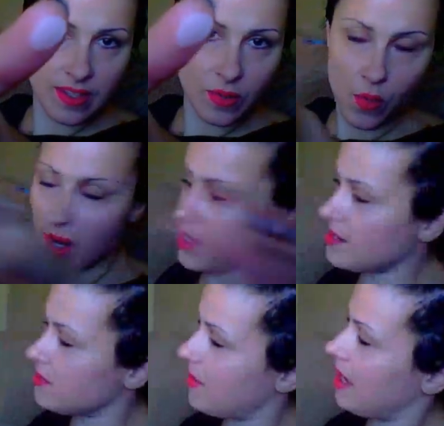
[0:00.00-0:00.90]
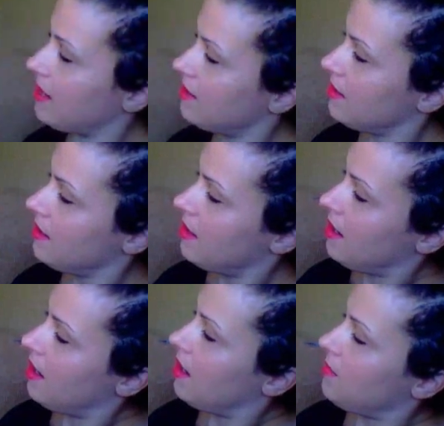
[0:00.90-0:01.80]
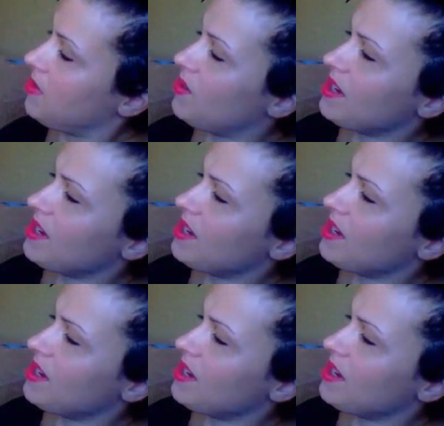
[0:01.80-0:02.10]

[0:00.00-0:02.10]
This white is a matte.